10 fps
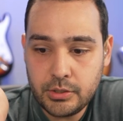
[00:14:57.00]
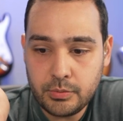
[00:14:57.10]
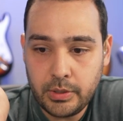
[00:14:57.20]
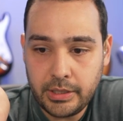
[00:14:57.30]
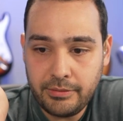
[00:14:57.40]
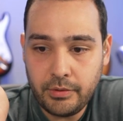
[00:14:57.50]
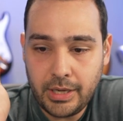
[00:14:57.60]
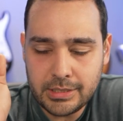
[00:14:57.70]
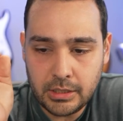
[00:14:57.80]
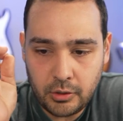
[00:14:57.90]
just want to give you
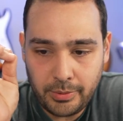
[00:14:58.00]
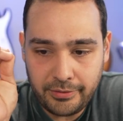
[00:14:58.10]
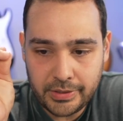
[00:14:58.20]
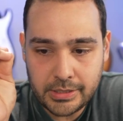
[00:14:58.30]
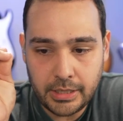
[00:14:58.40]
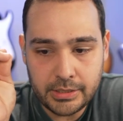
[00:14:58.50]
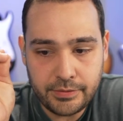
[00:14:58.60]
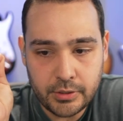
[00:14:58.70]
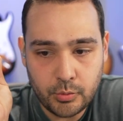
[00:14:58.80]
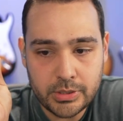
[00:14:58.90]
guys a little bit of insight as
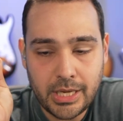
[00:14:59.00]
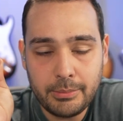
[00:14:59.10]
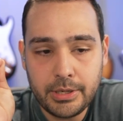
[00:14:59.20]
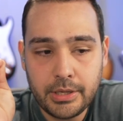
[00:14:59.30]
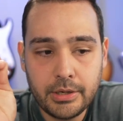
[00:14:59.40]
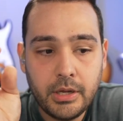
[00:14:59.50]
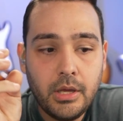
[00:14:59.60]
far as what's happening here.